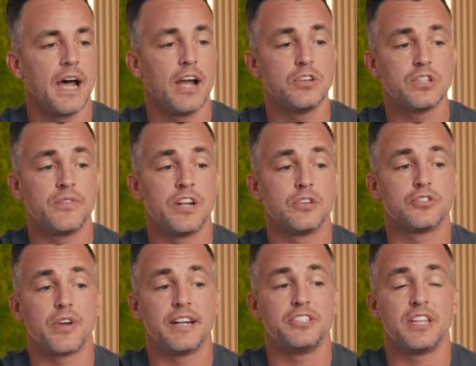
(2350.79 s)
I also have another
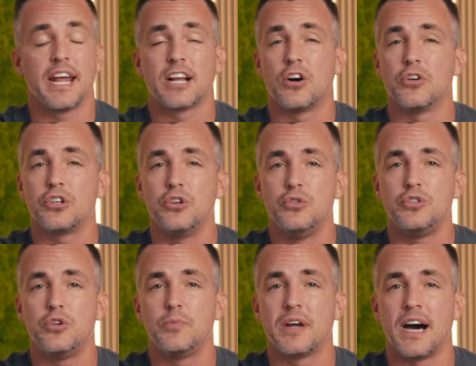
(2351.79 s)
strategy that I call
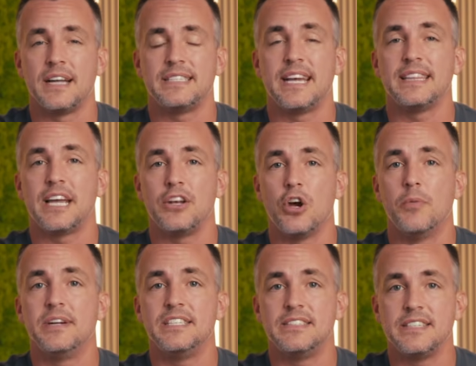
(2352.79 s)
YouTube content that
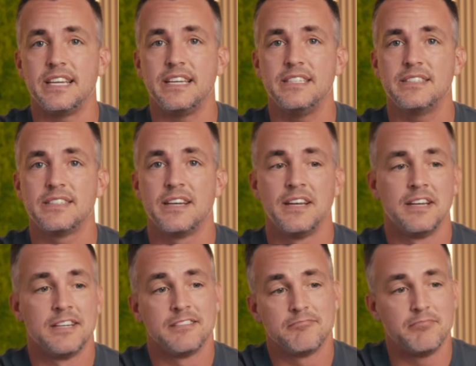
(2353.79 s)
nobody sees.
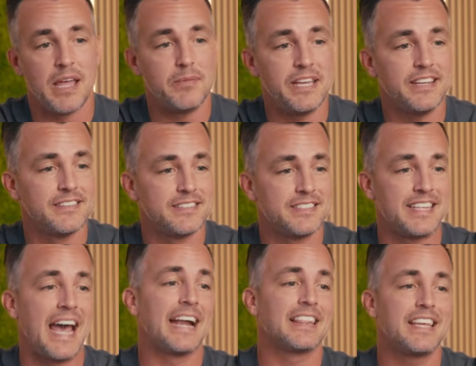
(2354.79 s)
Maybe
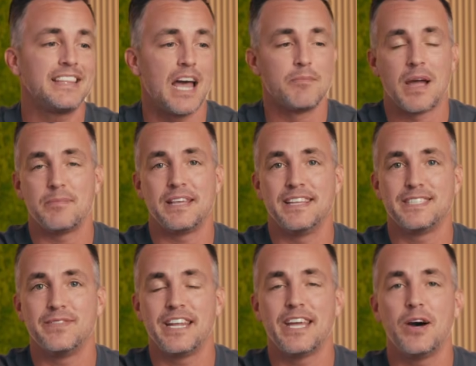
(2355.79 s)
sadly, that might be
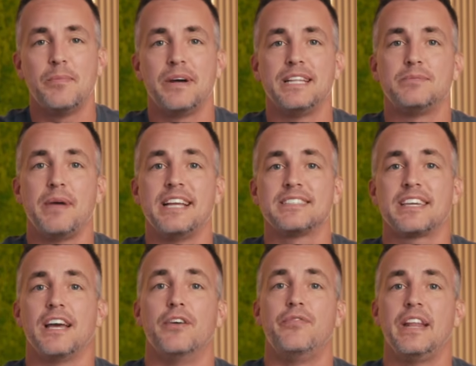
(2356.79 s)
this video, but it's
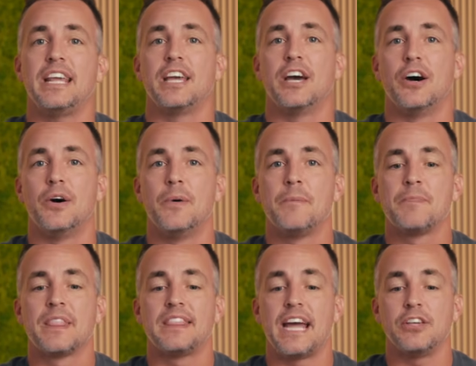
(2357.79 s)
basically a video
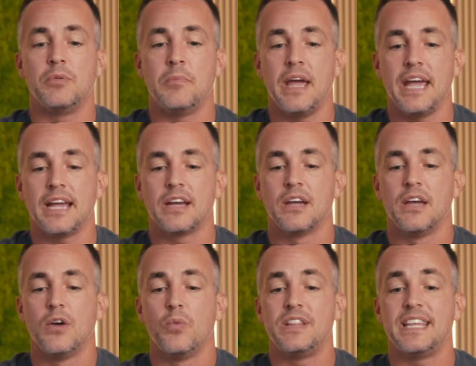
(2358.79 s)
that you make
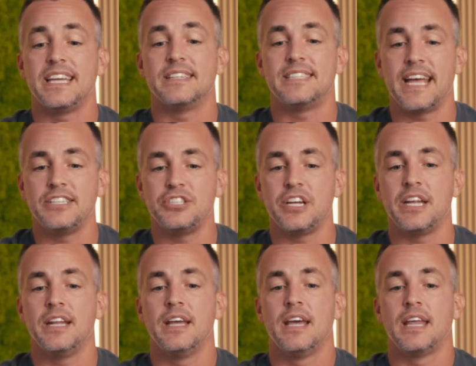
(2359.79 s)
with the
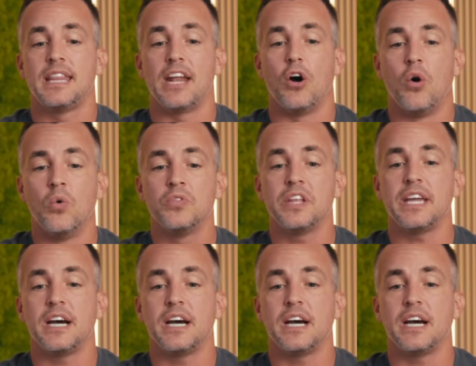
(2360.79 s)
intention that only